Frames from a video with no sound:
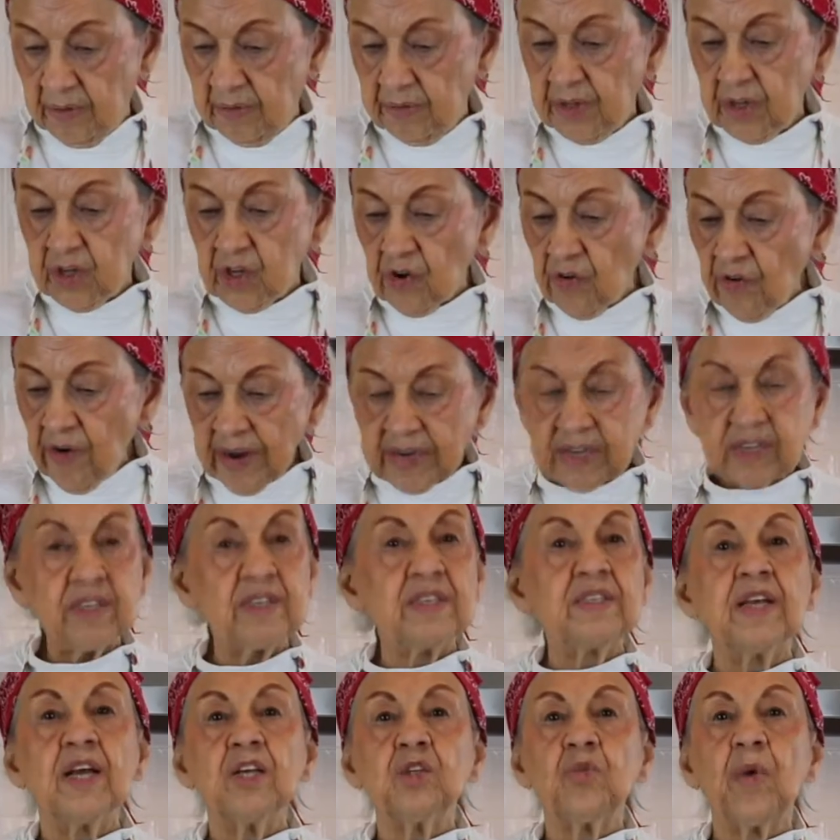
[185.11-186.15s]
The direction
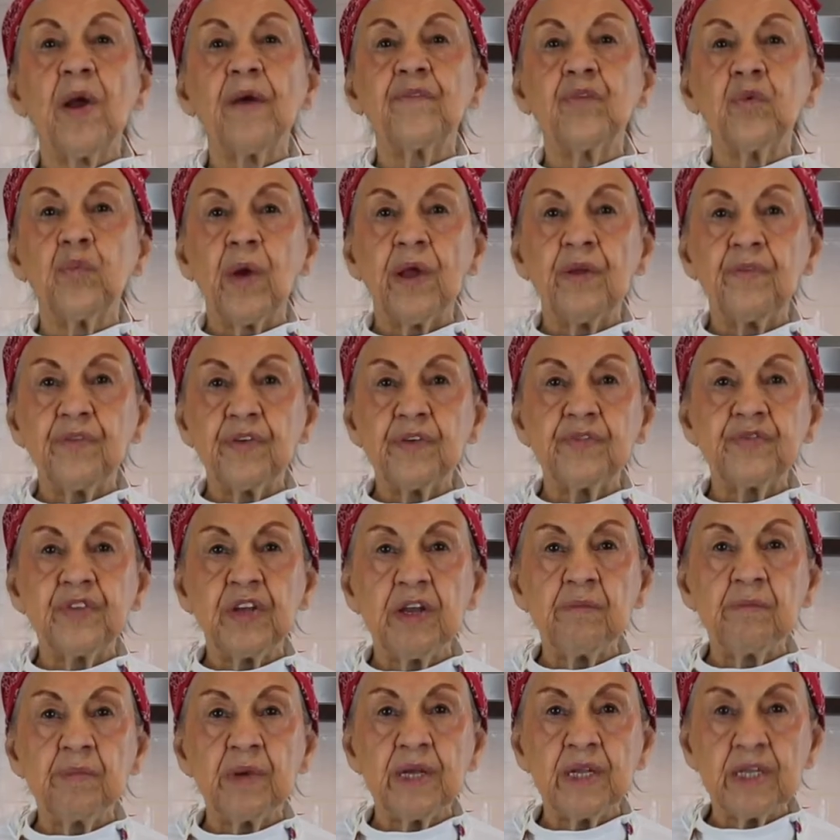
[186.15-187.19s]
says we have to wait
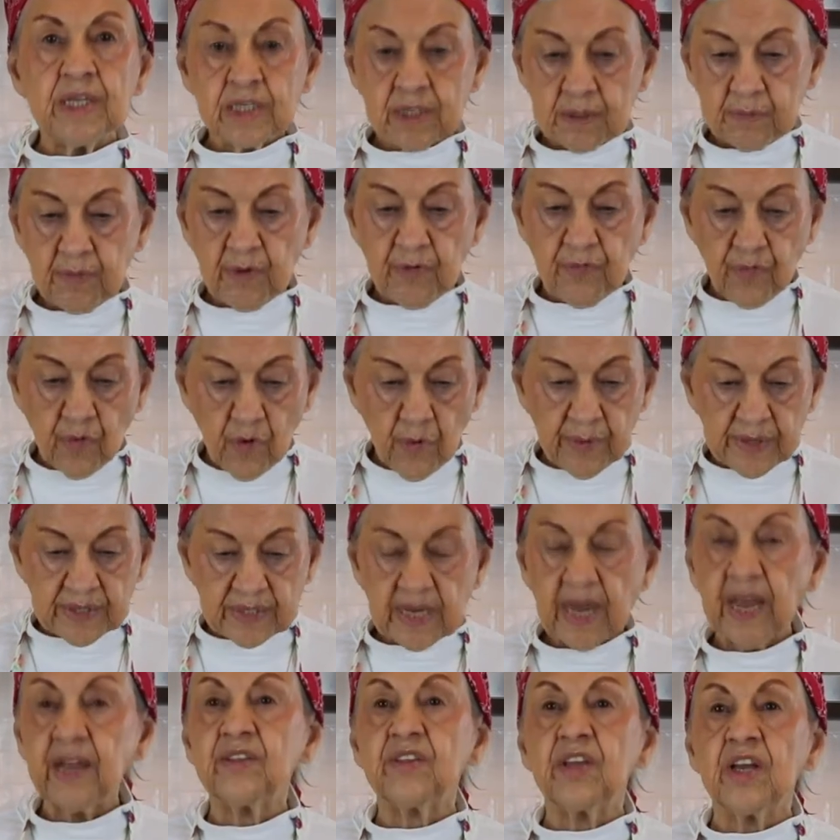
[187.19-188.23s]
15 minutes before we
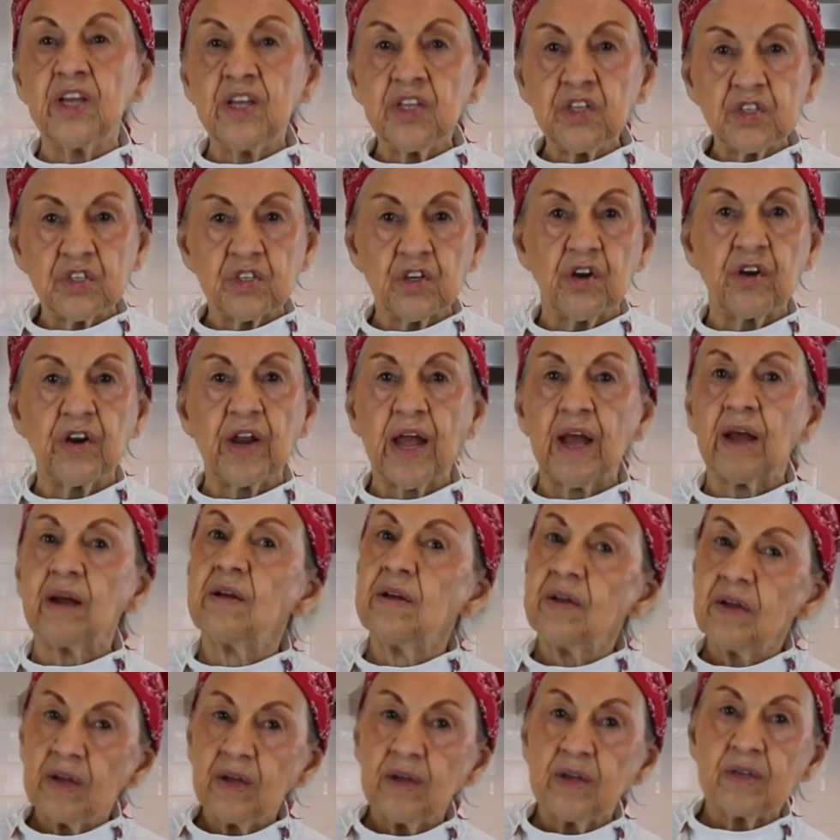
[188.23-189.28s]
take the insert out.
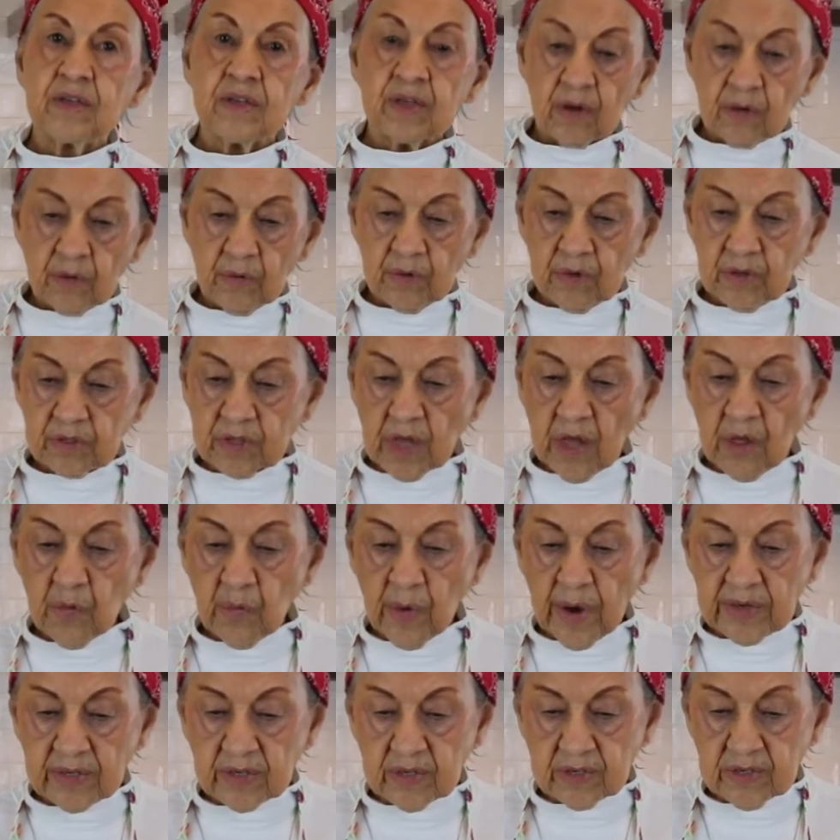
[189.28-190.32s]
So, because
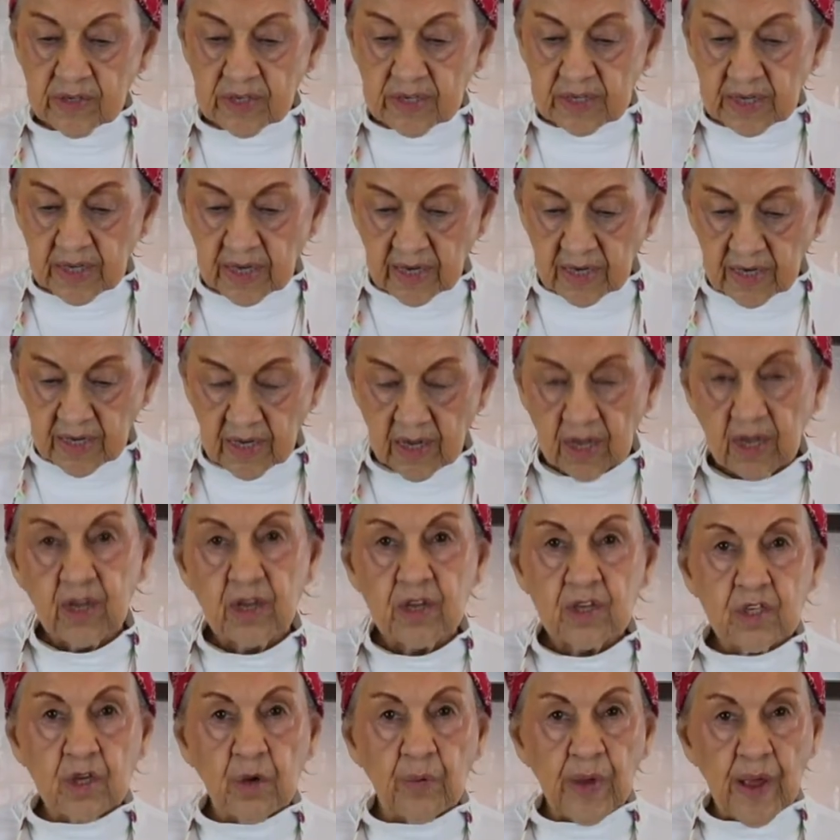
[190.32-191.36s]
otherwise it'll stick.
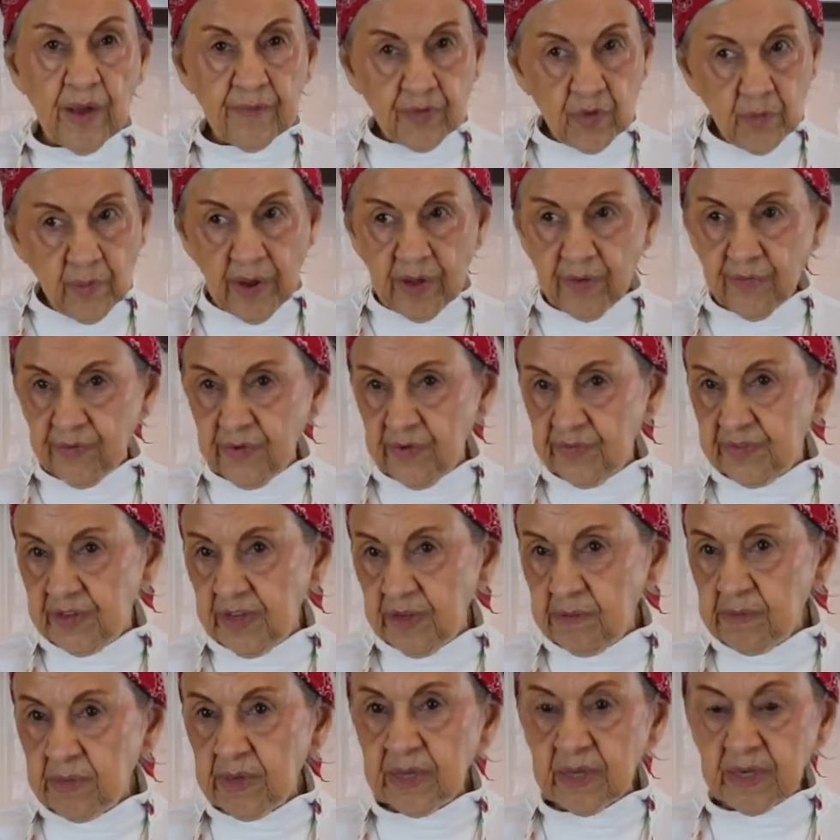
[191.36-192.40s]
So we have to wait
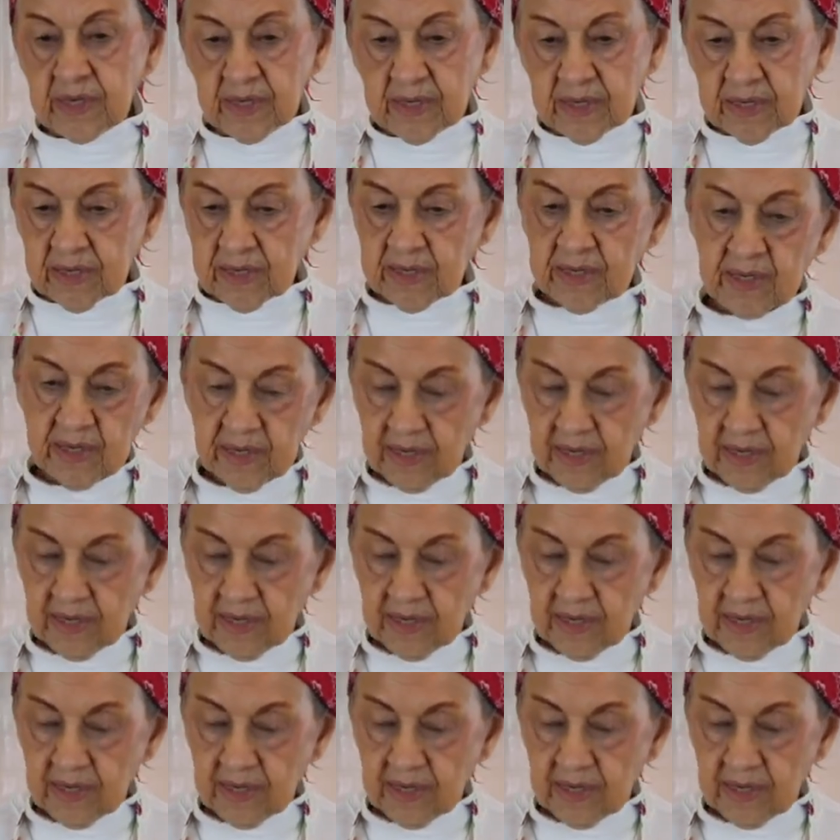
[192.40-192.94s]
15 minutes.